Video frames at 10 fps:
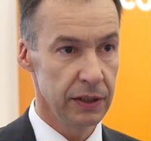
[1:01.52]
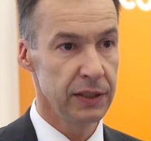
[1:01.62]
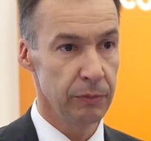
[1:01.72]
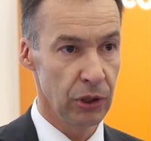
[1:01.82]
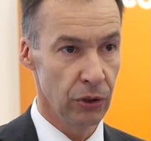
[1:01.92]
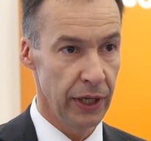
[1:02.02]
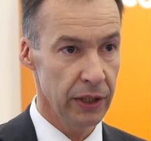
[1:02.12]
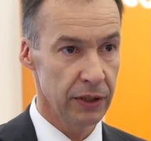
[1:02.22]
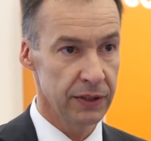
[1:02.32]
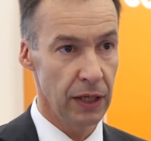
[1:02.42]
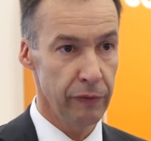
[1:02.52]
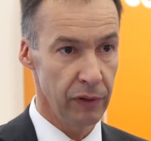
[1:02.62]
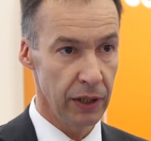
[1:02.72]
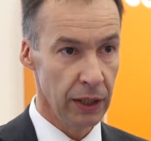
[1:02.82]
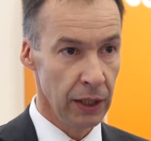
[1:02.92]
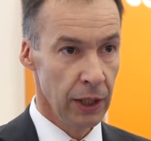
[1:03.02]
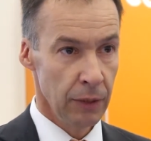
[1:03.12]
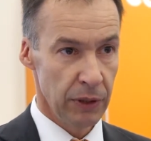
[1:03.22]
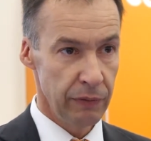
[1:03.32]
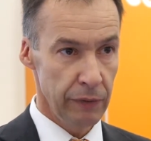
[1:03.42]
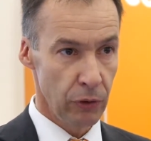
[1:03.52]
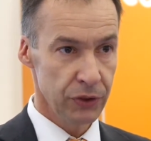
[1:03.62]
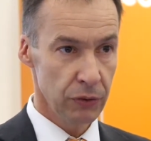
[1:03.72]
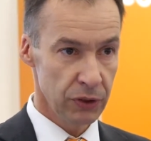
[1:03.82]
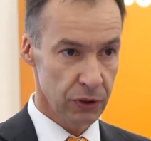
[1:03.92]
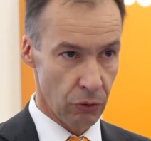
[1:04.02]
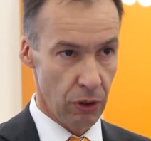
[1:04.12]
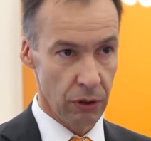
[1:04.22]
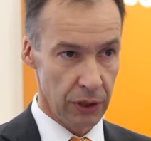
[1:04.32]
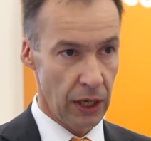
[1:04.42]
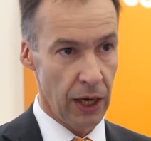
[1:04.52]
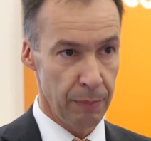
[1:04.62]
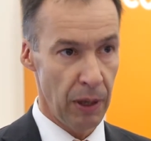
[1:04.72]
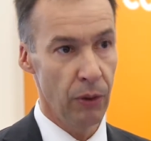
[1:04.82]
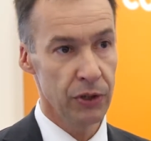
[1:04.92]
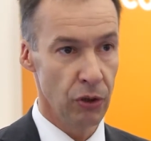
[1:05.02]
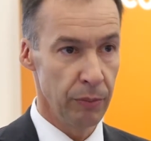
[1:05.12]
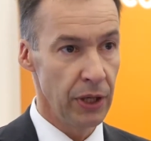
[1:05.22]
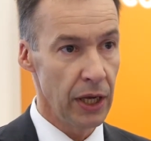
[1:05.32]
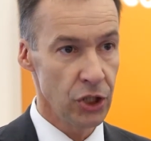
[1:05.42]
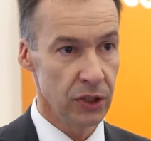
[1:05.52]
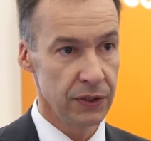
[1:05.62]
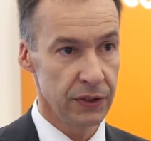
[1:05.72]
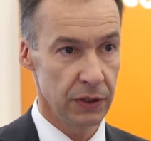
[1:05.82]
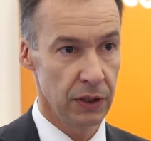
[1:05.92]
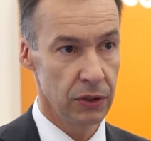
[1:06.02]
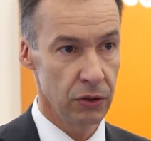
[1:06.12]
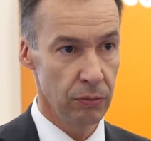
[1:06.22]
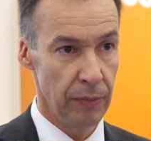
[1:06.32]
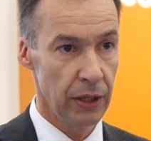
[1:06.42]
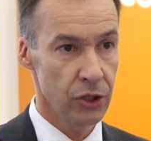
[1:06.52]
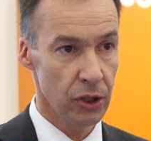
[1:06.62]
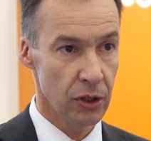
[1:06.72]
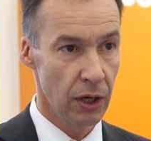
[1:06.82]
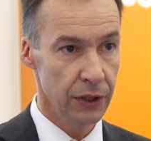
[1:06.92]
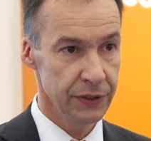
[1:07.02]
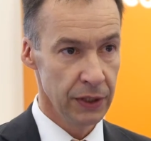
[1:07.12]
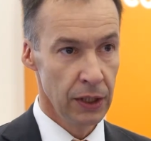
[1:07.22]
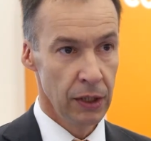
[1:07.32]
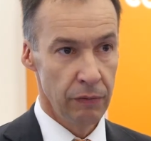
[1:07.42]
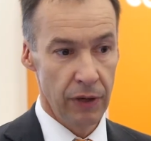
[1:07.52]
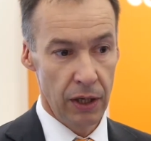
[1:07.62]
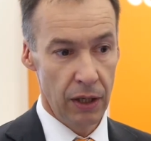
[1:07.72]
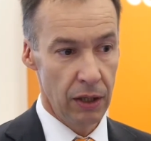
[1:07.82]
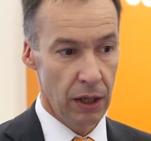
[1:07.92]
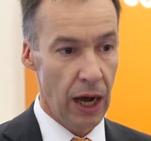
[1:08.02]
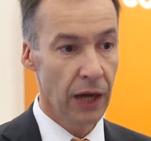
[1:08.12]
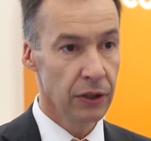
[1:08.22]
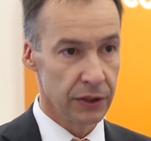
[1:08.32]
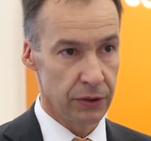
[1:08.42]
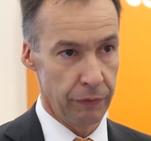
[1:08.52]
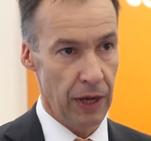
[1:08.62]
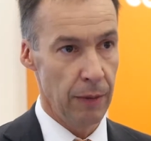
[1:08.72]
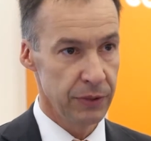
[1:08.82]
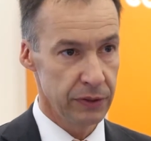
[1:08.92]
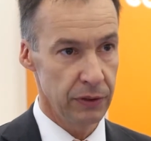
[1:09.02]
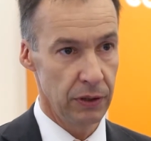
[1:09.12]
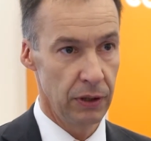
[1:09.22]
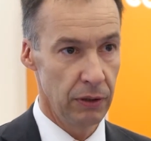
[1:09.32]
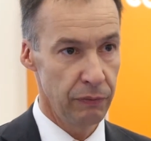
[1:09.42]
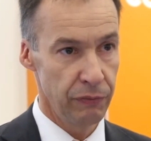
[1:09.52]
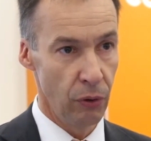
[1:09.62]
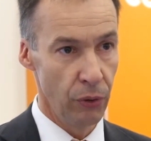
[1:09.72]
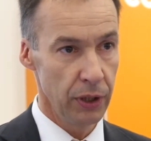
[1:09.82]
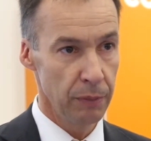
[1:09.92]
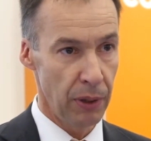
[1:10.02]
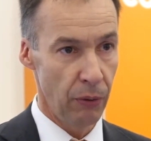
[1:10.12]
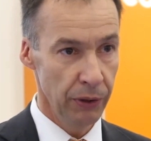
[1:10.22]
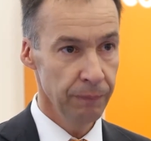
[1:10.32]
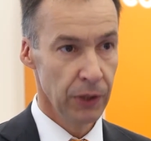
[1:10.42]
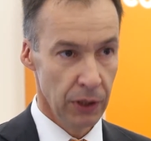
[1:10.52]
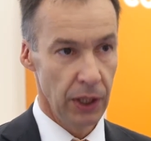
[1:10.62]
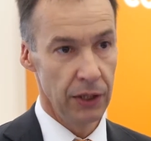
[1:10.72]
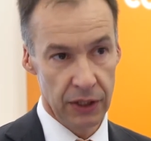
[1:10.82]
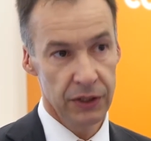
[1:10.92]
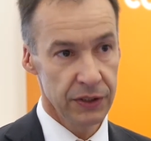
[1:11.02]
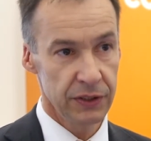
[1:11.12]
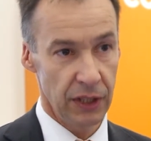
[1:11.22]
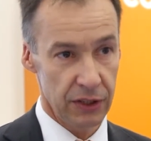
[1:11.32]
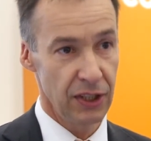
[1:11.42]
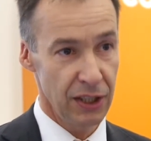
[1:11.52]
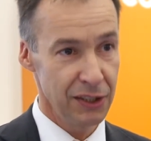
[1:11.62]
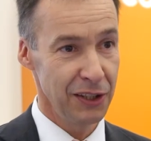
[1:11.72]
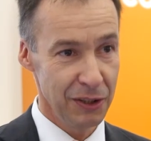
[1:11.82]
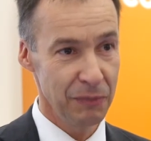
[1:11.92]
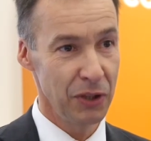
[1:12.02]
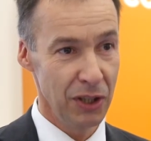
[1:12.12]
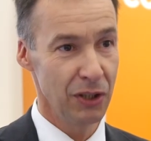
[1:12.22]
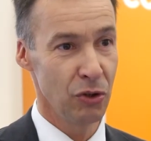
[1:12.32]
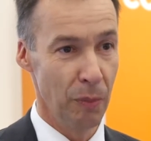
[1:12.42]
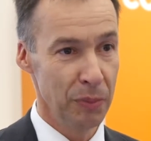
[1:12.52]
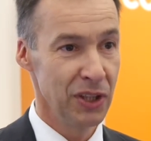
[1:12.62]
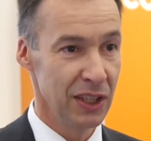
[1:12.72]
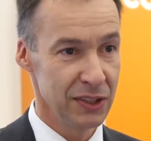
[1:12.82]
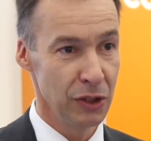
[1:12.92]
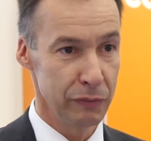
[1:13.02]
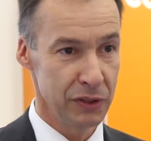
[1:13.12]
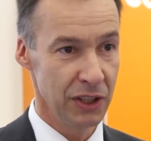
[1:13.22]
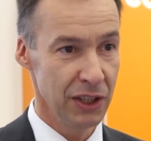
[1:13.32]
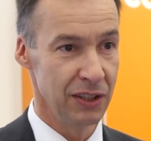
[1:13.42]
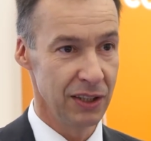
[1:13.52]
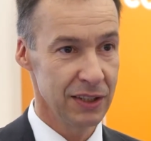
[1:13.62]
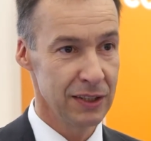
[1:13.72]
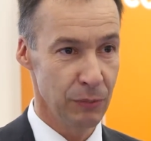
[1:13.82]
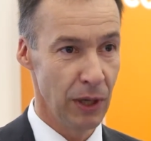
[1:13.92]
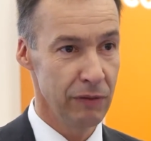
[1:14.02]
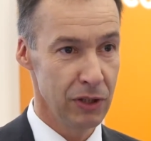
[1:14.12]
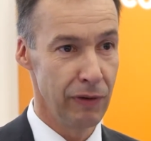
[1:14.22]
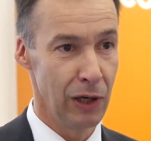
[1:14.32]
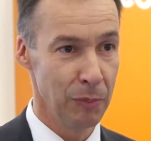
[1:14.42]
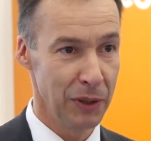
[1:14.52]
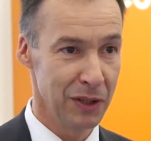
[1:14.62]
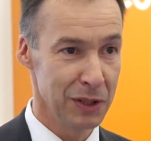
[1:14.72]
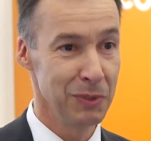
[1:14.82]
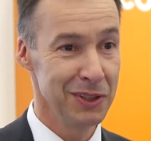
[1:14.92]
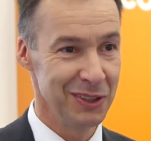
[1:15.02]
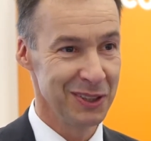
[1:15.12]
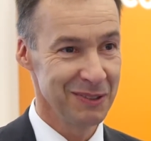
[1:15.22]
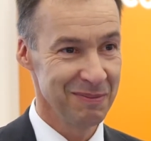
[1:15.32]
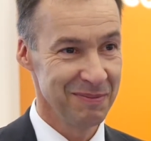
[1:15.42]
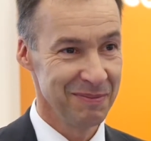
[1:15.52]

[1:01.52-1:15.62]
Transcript: needs to be connected safely. But we have also strong and high power terminations to manage in cars where hundreds of amps flowing in power. And that is exactly the competency of TE, and this is why we're developing this business.